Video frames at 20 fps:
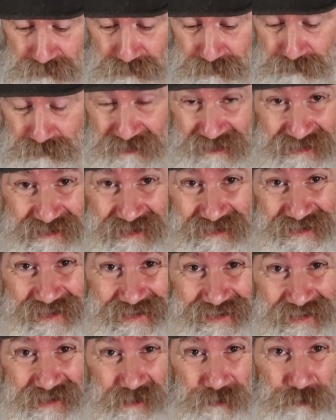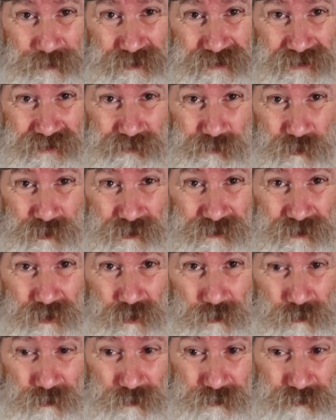make the layout in one
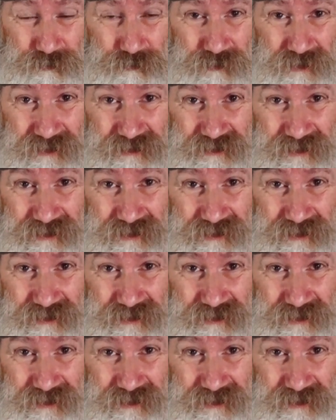go and